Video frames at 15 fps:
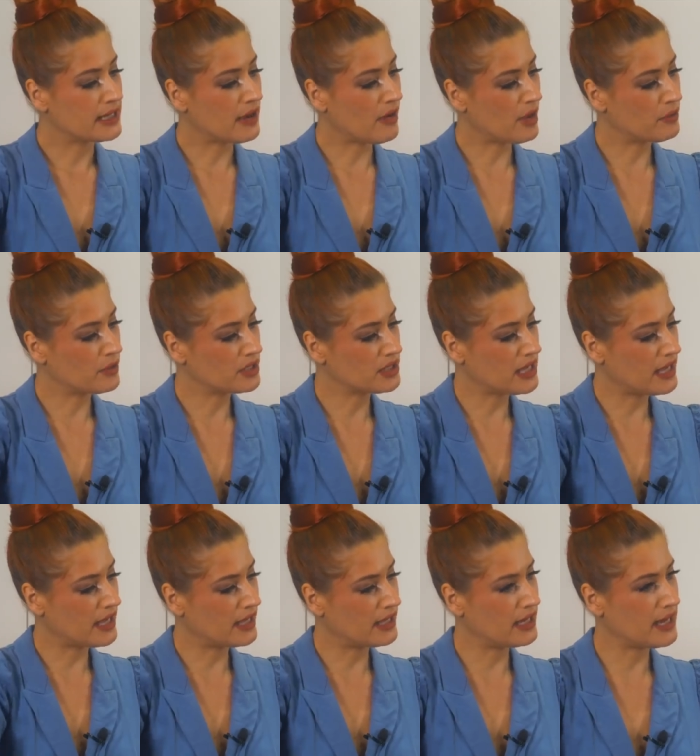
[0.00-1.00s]
Now, I will
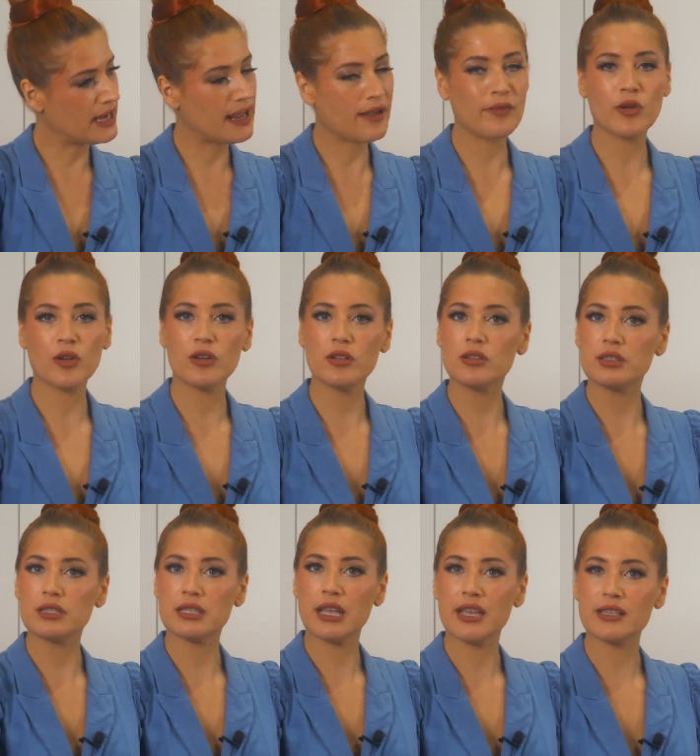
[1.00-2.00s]
say it never
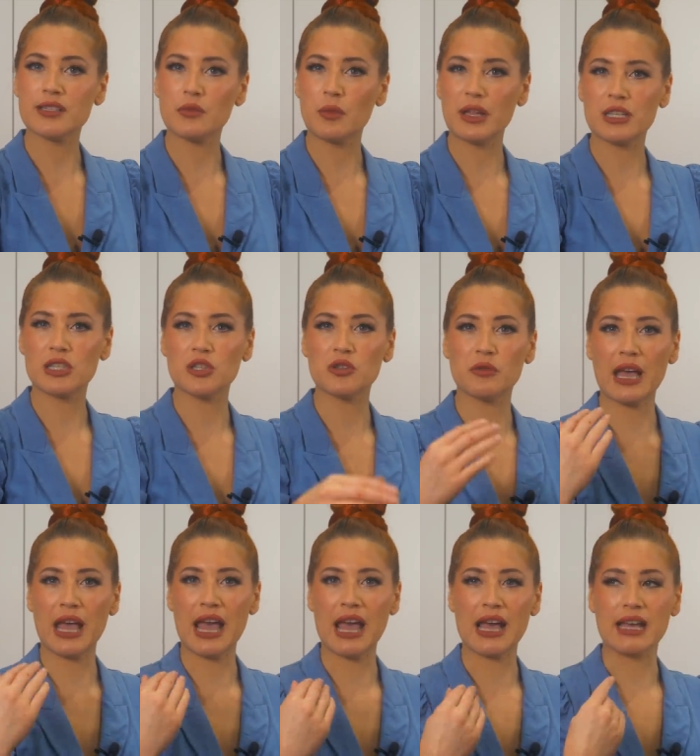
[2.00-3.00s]
says when to
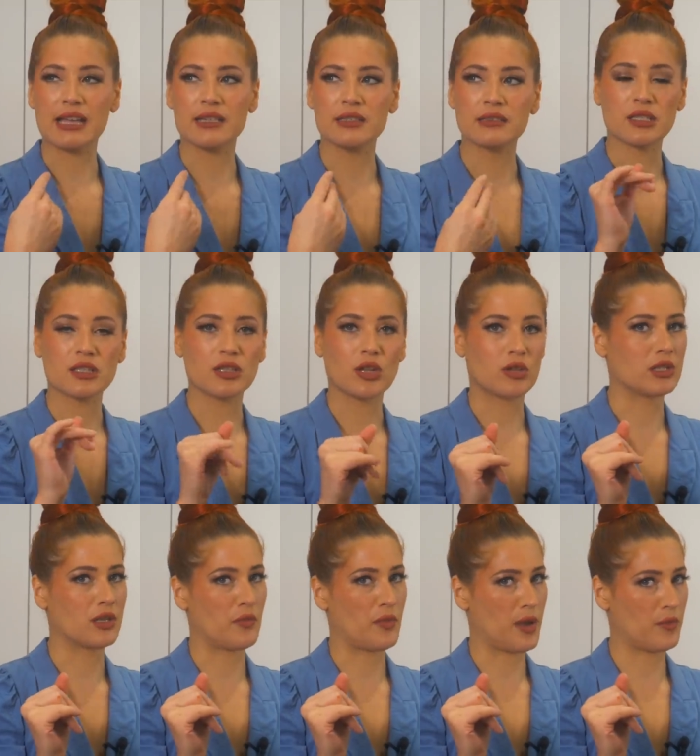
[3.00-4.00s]
add salt
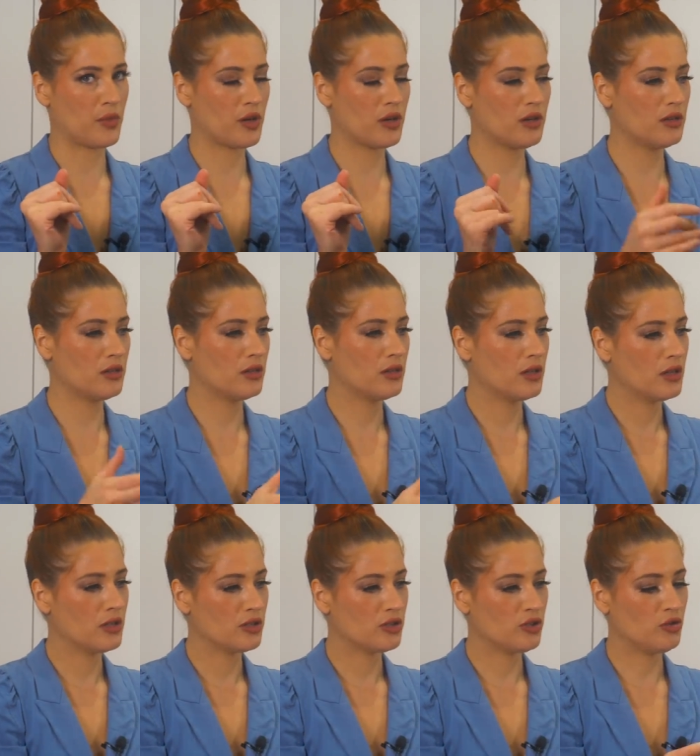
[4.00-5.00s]
and pepper
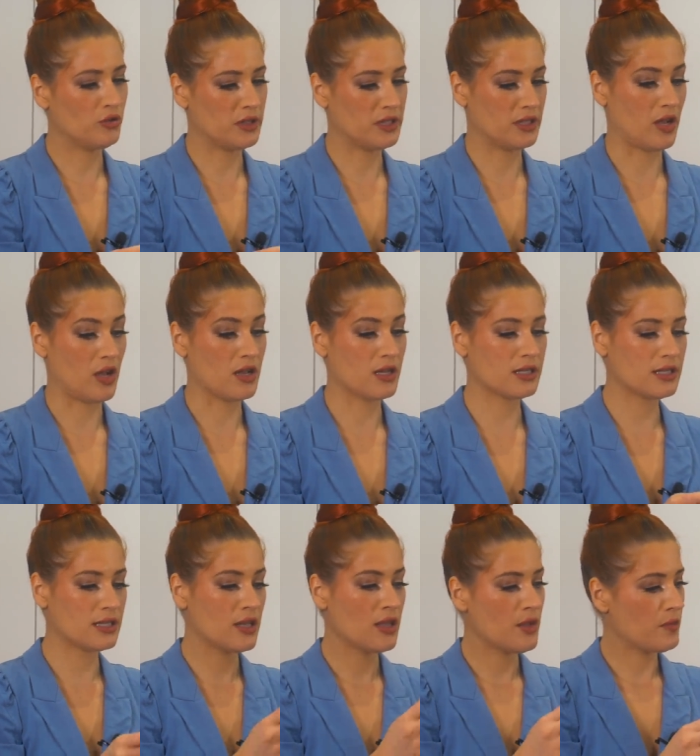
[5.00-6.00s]
to the
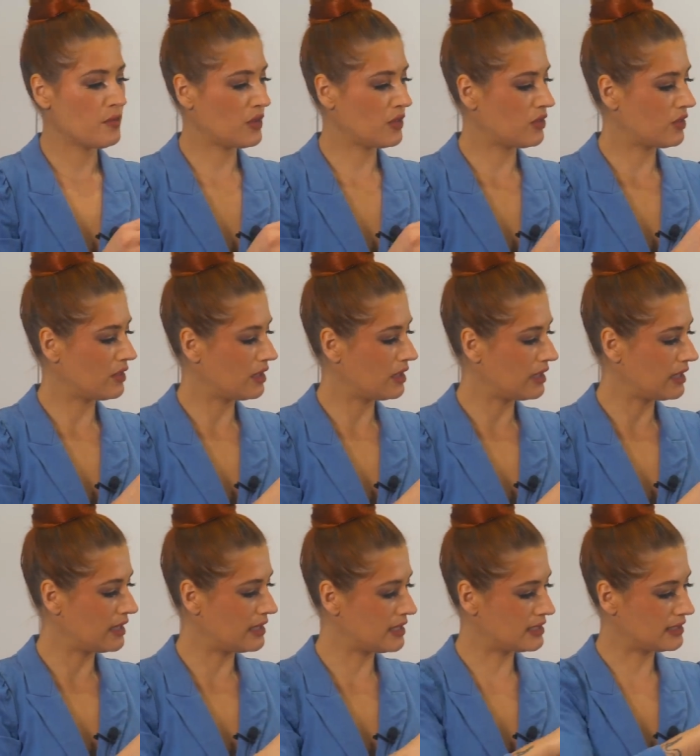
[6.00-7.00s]
sauce, but it
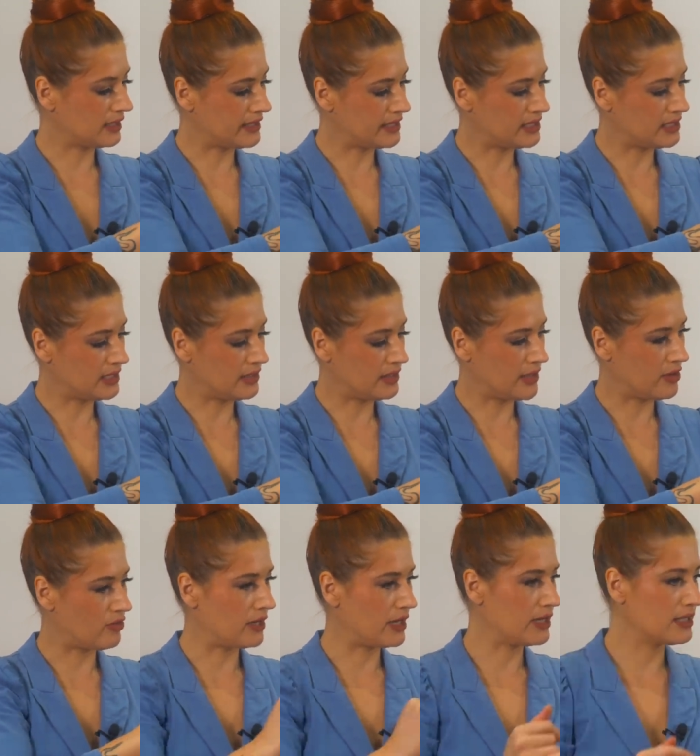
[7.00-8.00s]
is listed in the
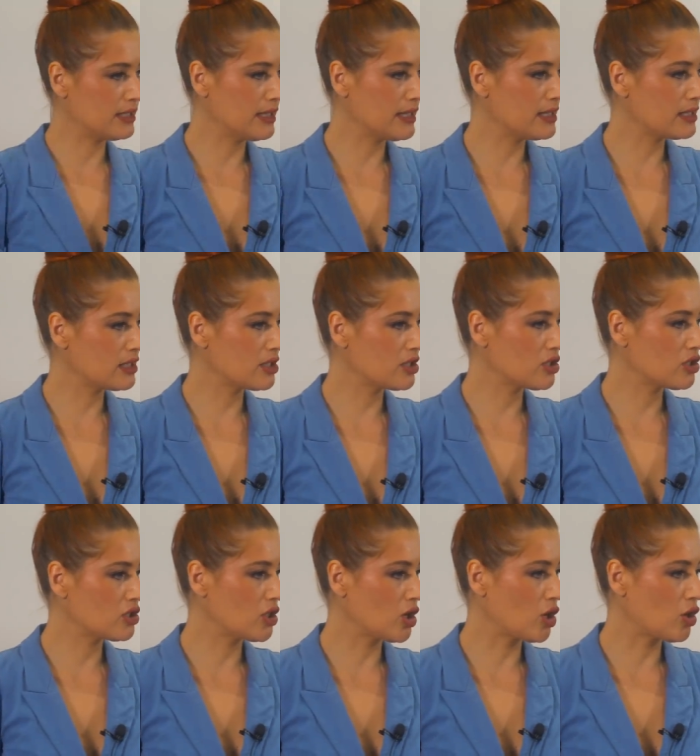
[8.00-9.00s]
ingredients list.
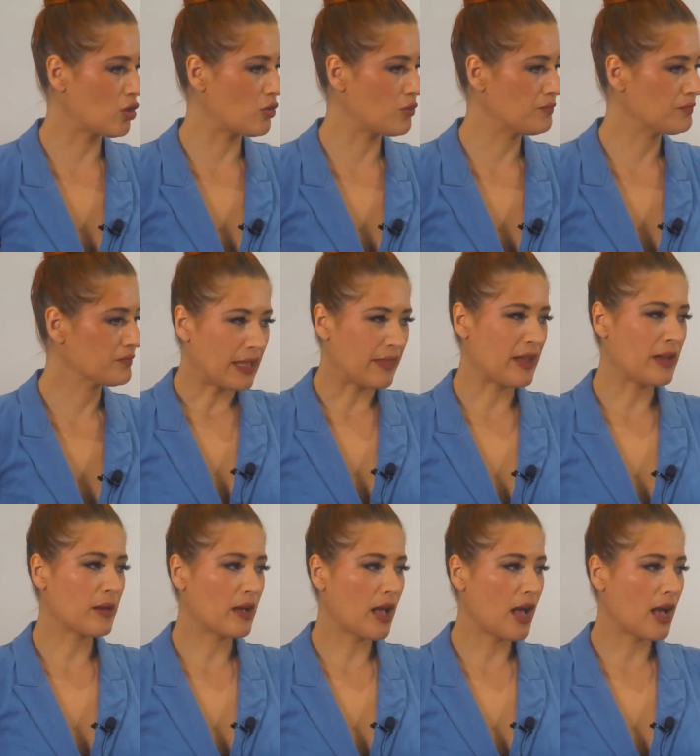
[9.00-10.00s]
So I think
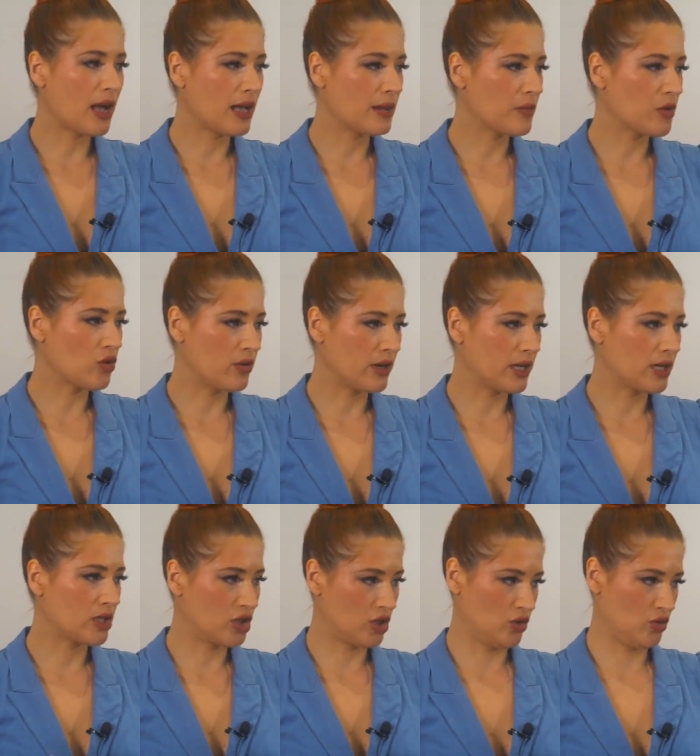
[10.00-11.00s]
that I'm going
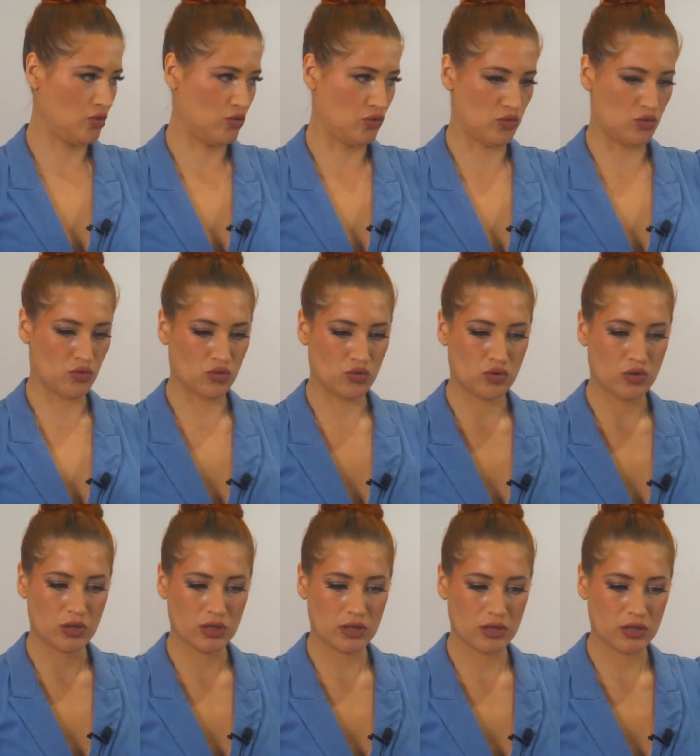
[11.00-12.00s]
to